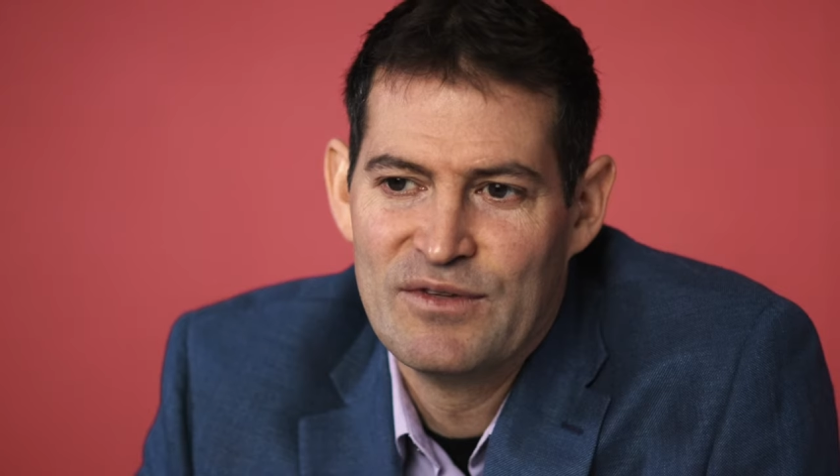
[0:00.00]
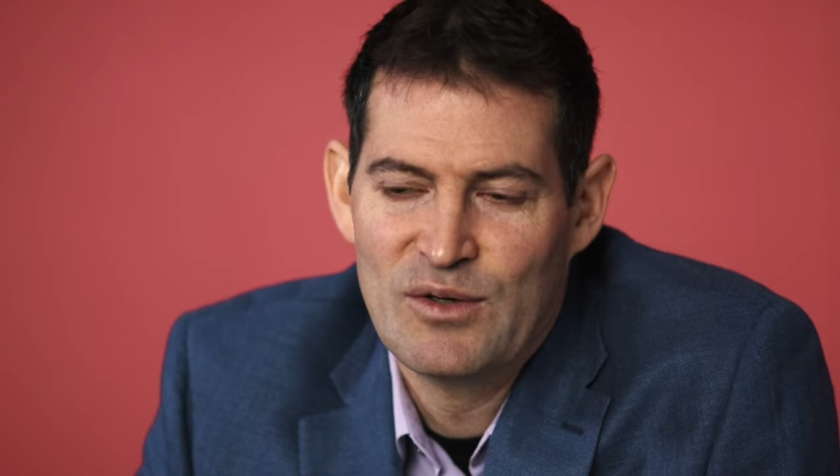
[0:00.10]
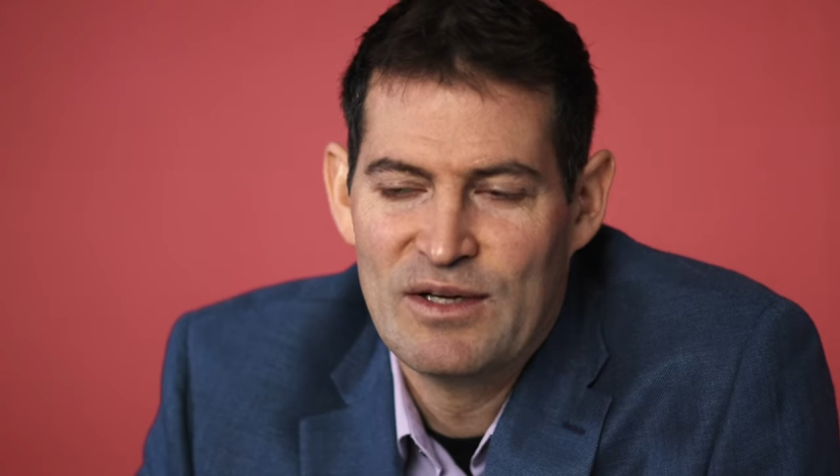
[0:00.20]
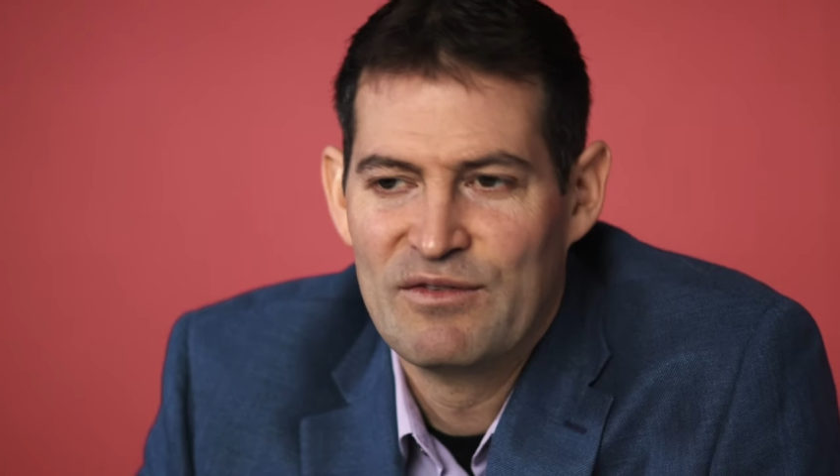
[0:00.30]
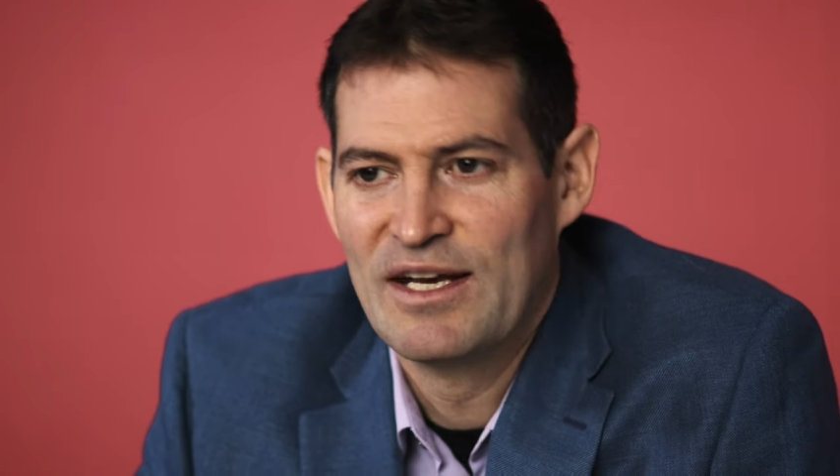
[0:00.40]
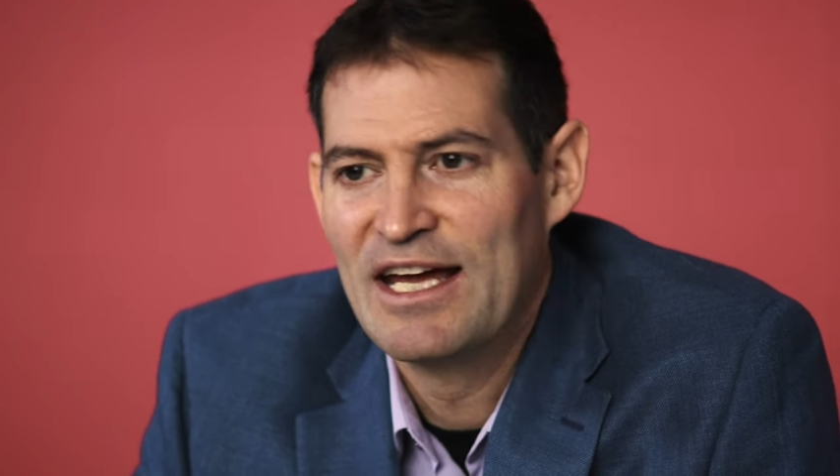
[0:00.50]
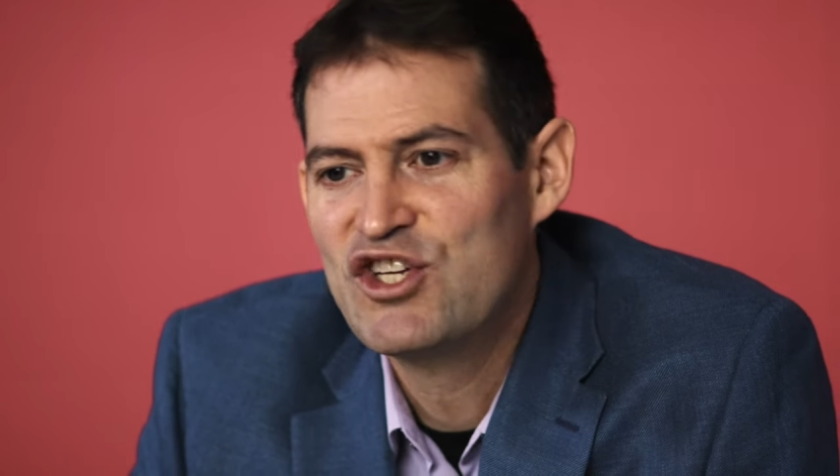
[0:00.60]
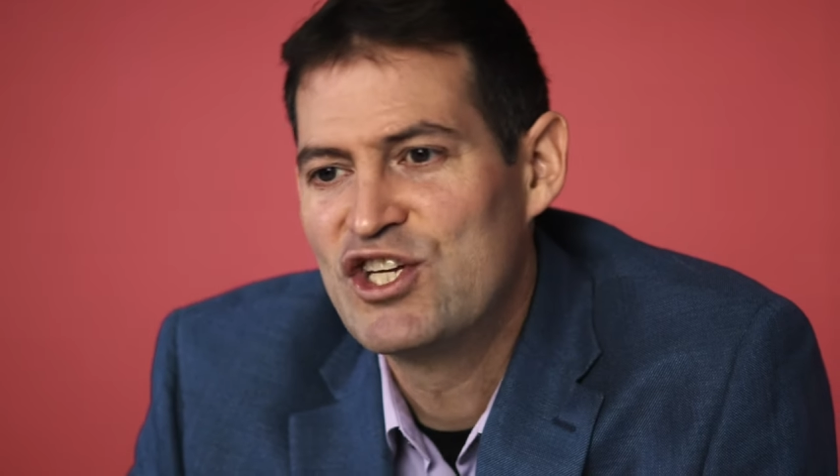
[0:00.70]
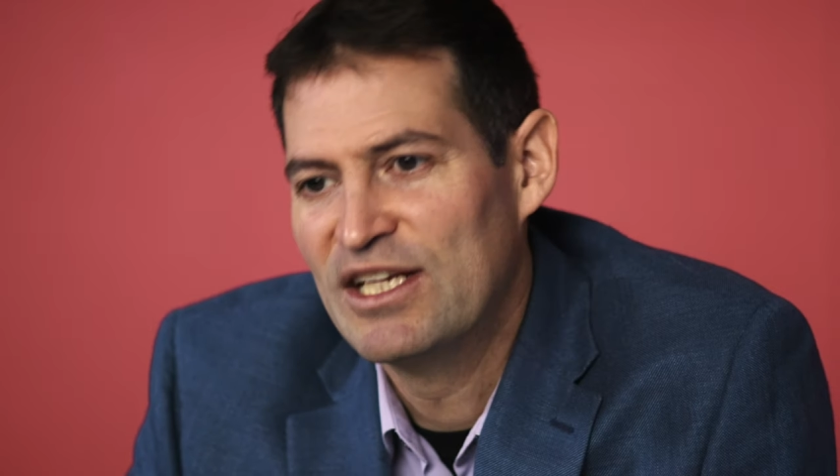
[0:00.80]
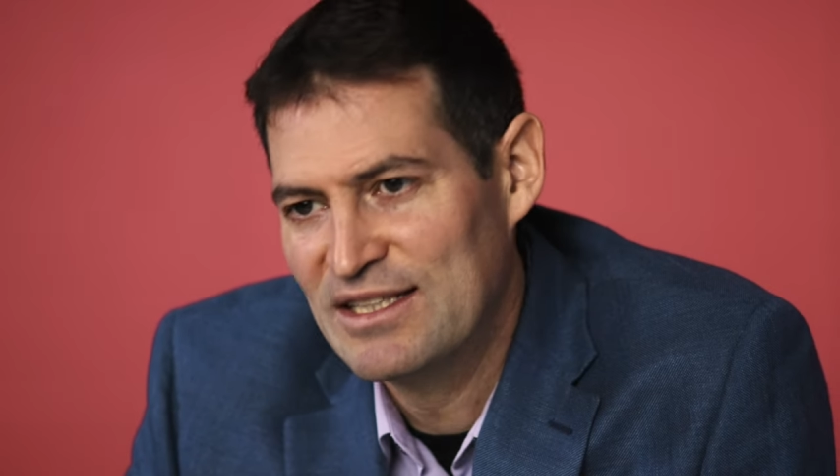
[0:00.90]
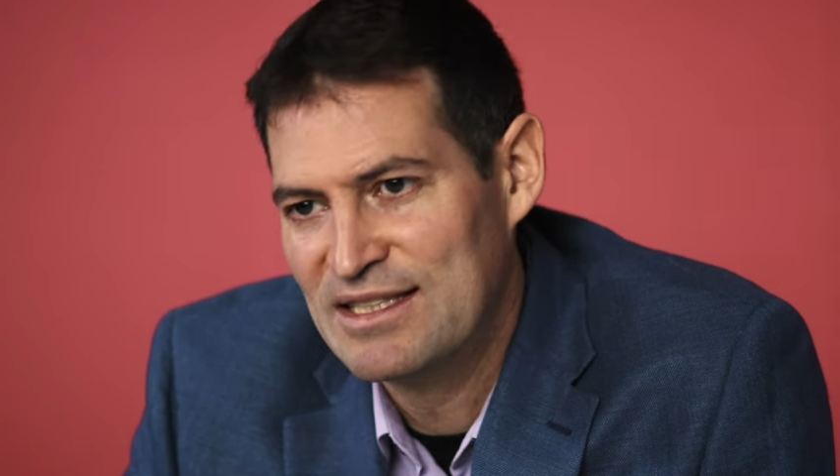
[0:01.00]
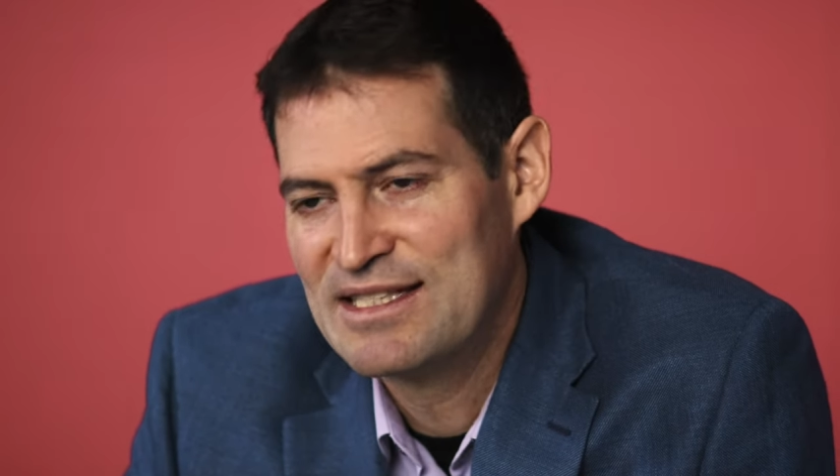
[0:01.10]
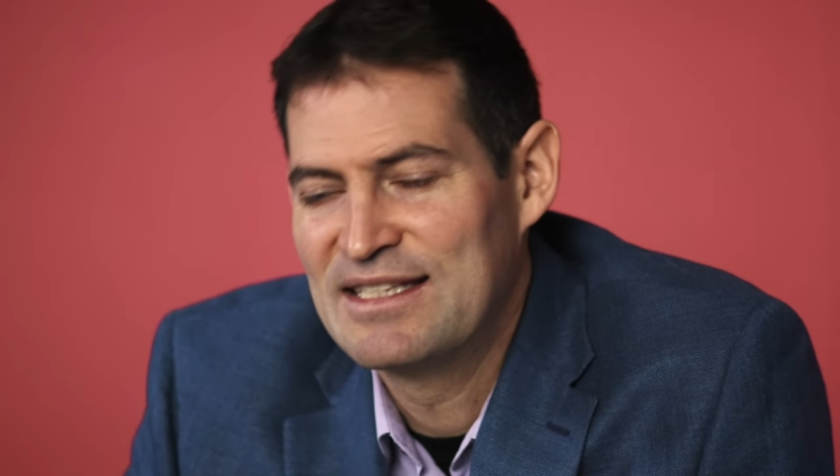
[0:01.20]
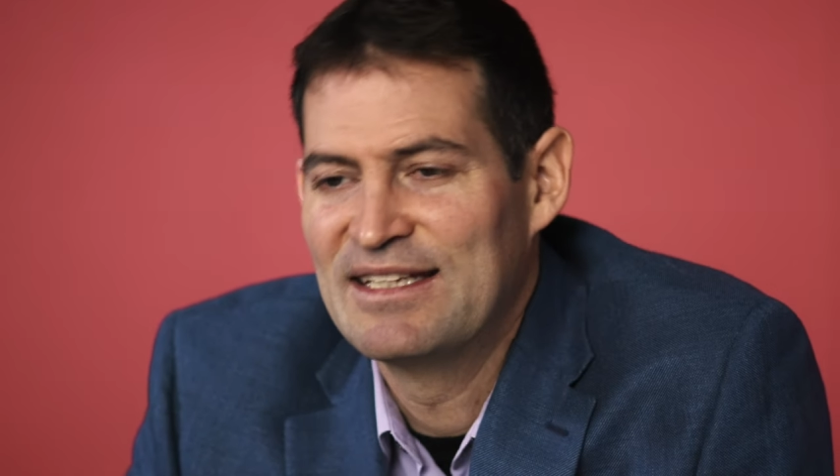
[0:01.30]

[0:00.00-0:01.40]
You know, if an ice sheet is,